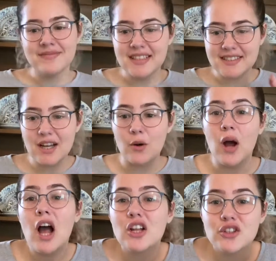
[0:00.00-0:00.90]
So,
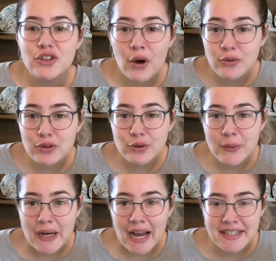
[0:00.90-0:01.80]
don't do
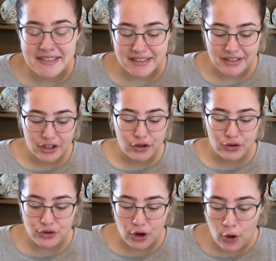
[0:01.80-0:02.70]
what I did.
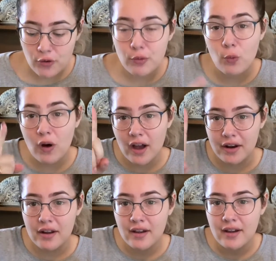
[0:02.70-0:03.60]
Don't,
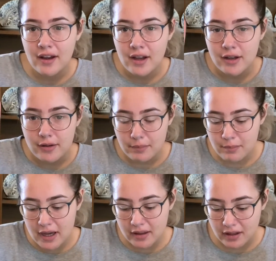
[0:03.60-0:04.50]
1,
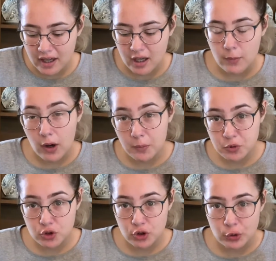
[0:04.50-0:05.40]
make the cake
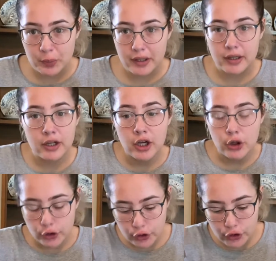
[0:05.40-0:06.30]
pops too big.
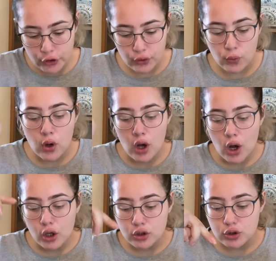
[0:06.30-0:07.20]
2,
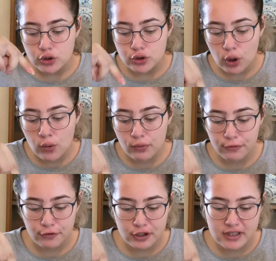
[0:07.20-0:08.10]
don't
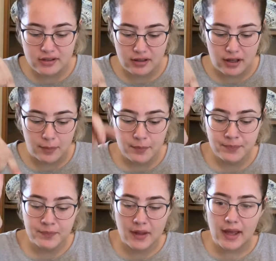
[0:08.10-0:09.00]
freeze them.
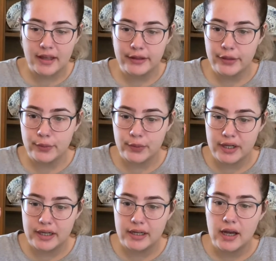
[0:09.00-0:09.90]
And
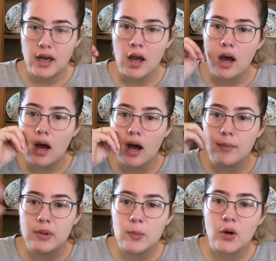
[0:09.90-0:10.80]
3,
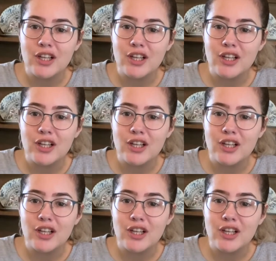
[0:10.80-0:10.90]
be more